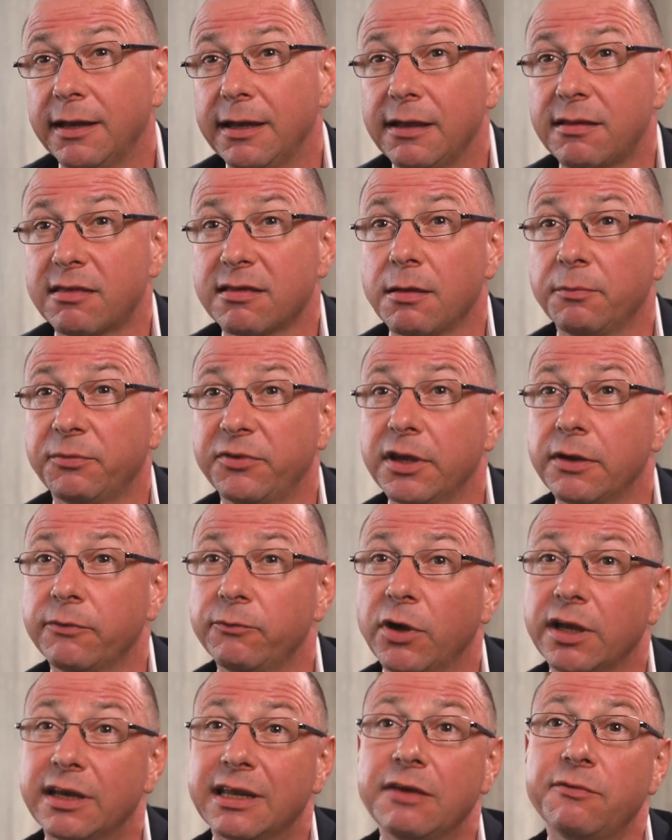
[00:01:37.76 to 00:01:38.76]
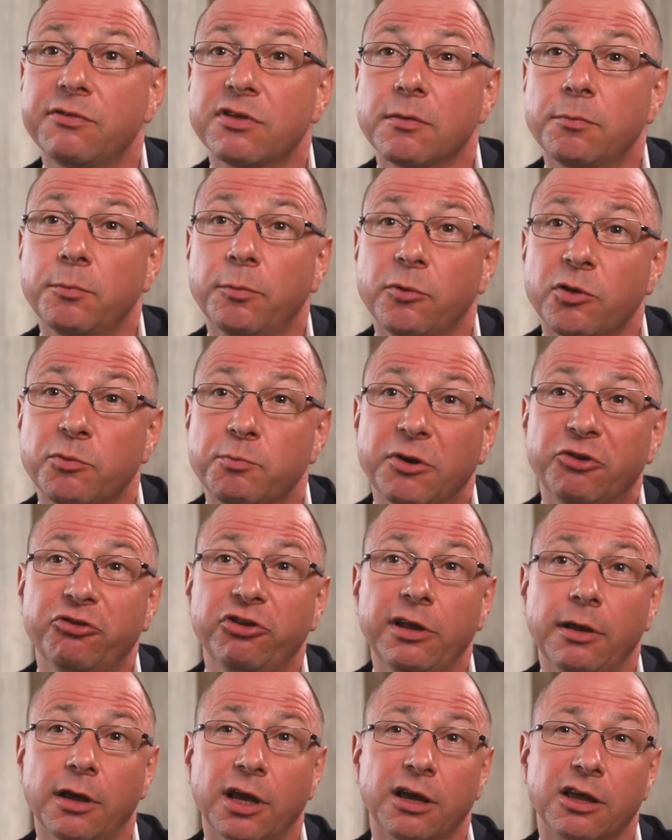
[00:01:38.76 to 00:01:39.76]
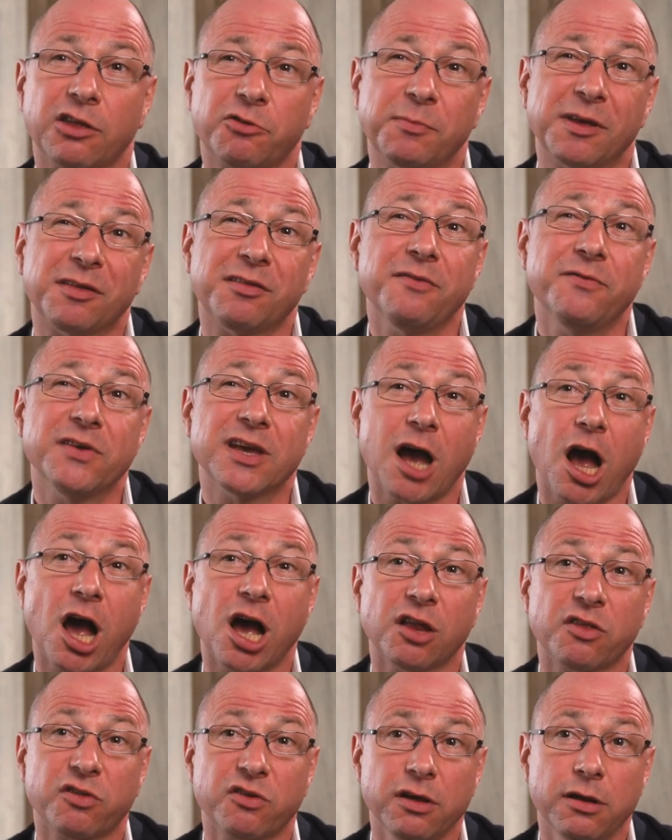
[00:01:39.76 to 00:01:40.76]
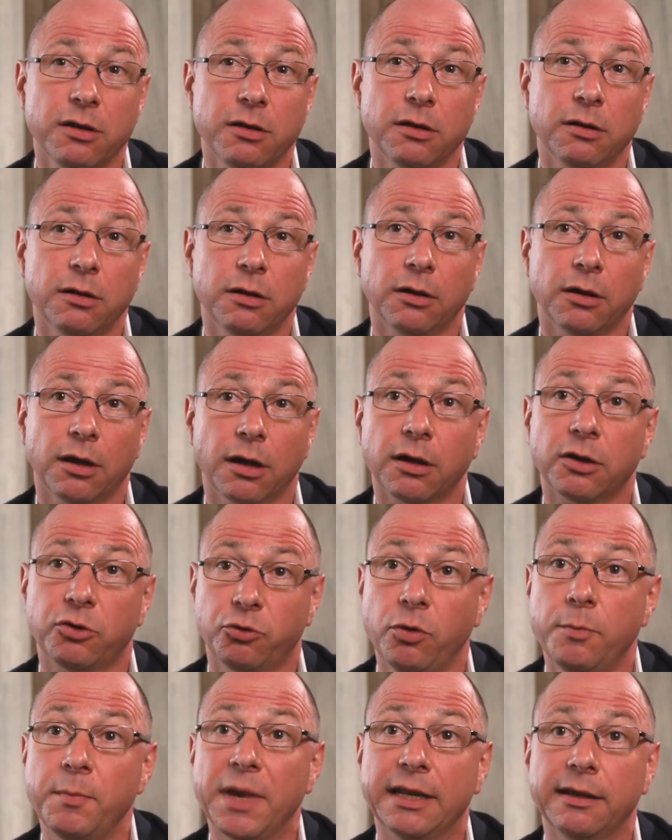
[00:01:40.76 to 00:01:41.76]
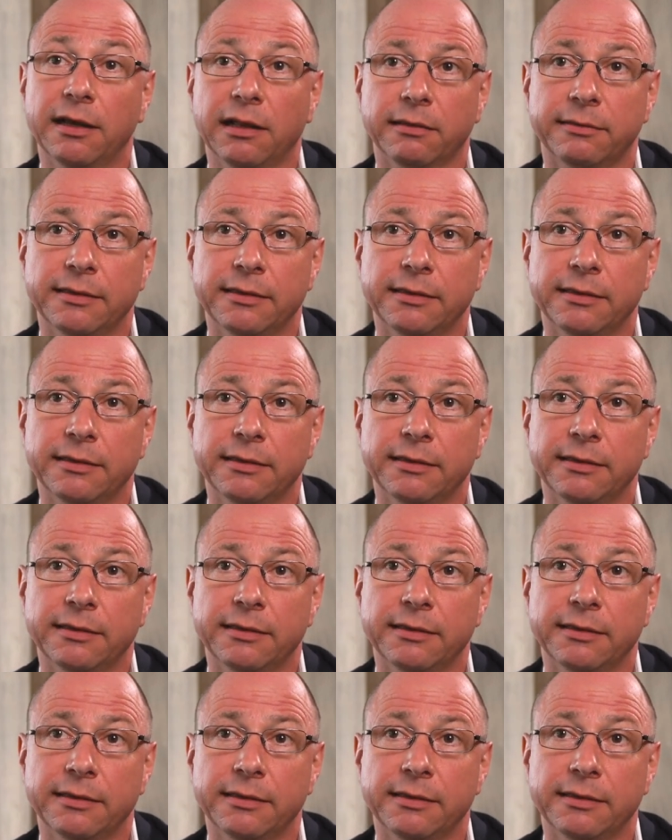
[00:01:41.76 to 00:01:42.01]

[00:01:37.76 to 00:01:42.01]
it's something that gives a specific answer to a medical